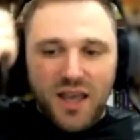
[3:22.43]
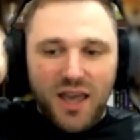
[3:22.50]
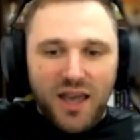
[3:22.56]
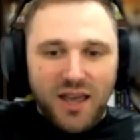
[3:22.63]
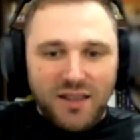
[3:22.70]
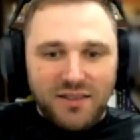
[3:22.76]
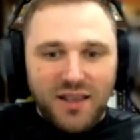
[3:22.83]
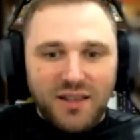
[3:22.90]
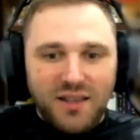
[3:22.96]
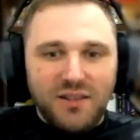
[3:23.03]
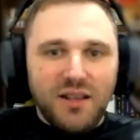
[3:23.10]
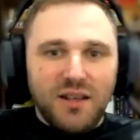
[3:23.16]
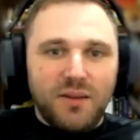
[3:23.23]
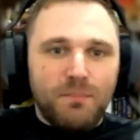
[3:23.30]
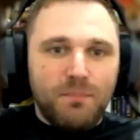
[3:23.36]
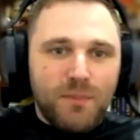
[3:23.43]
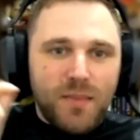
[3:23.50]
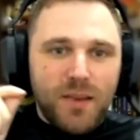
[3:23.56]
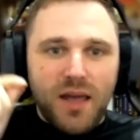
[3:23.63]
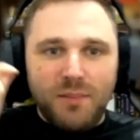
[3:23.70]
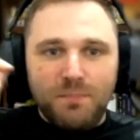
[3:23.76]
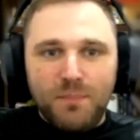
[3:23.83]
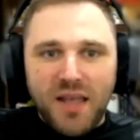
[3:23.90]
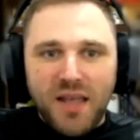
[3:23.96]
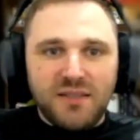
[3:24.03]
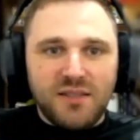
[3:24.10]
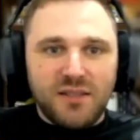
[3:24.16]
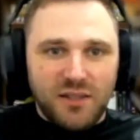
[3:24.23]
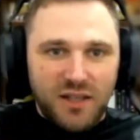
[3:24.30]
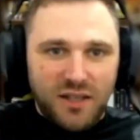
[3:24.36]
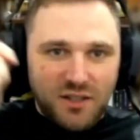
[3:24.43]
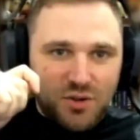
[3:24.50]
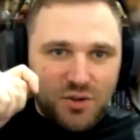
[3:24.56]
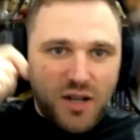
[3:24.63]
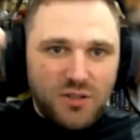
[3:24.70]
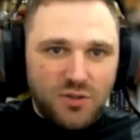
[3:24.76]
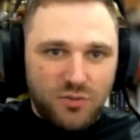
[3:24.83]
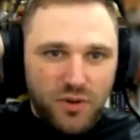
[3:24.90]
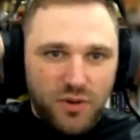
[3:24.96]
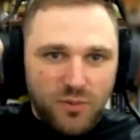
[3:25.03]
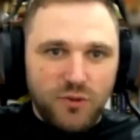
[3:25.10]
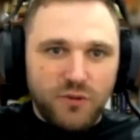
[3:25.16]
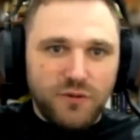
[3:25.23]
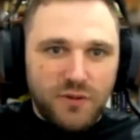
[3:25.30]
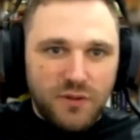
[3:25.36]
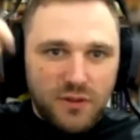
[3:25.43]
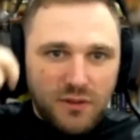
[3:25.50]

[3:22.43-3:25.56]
and then mentally try to remove